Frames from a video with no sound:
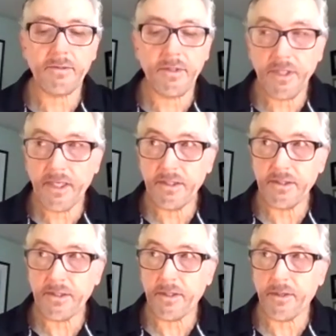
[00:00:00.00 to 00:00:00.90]

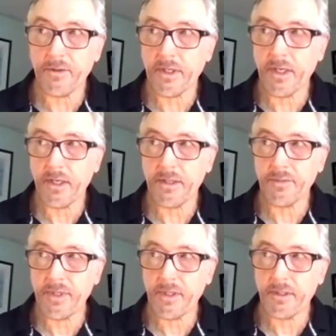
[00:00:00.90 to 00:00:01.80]
changes in our
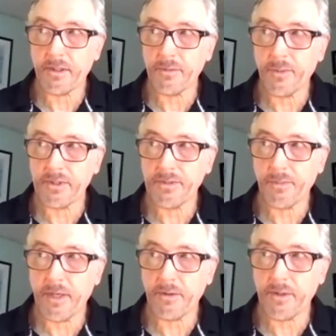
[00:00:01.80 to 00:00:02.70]
economy and our
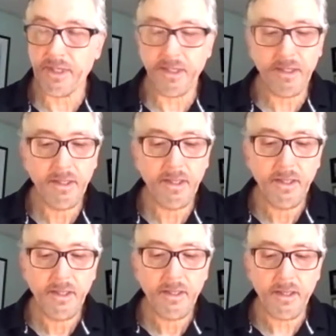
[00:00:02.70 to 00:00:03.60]
prosperity
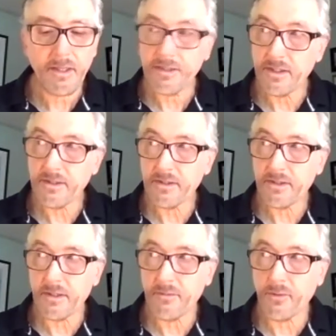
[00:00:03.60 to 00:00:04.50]
since
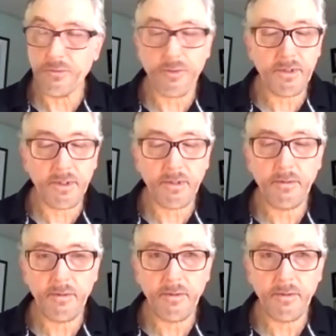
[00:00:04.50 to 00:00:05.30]
World War II.